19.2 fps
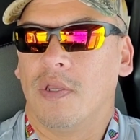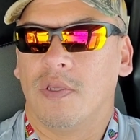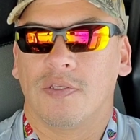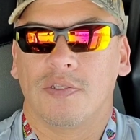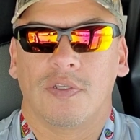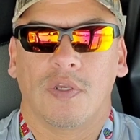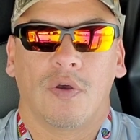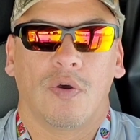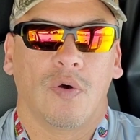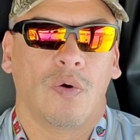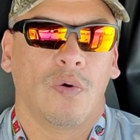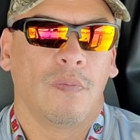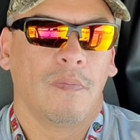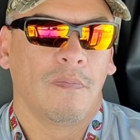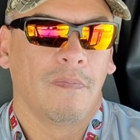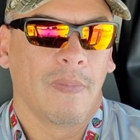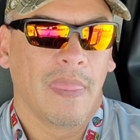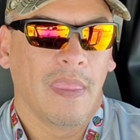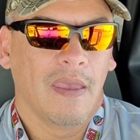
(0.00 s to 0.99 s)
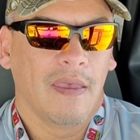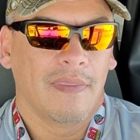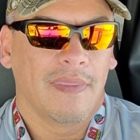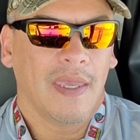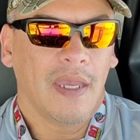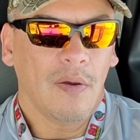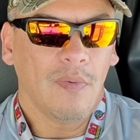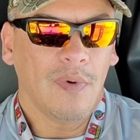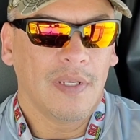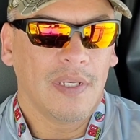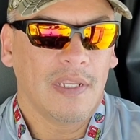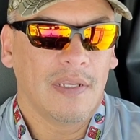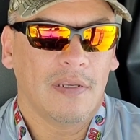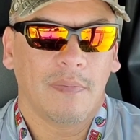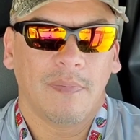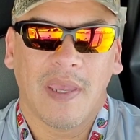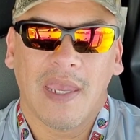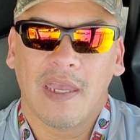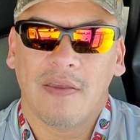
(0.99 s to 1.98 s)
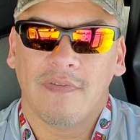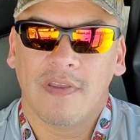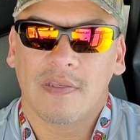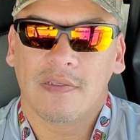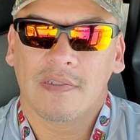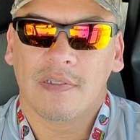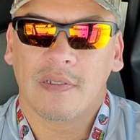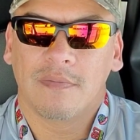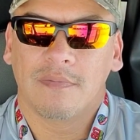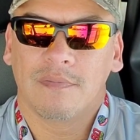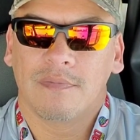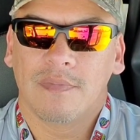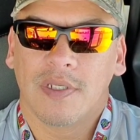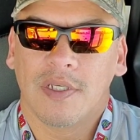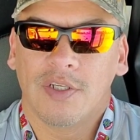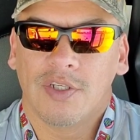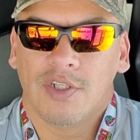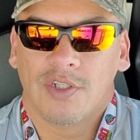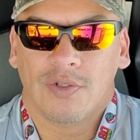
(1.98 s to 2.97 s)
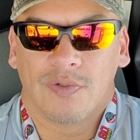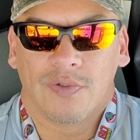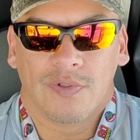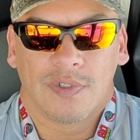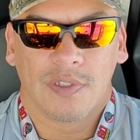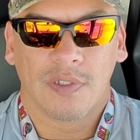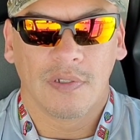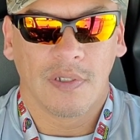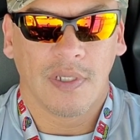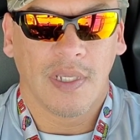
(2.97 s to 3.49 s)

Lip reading: So that one ended up having some issues,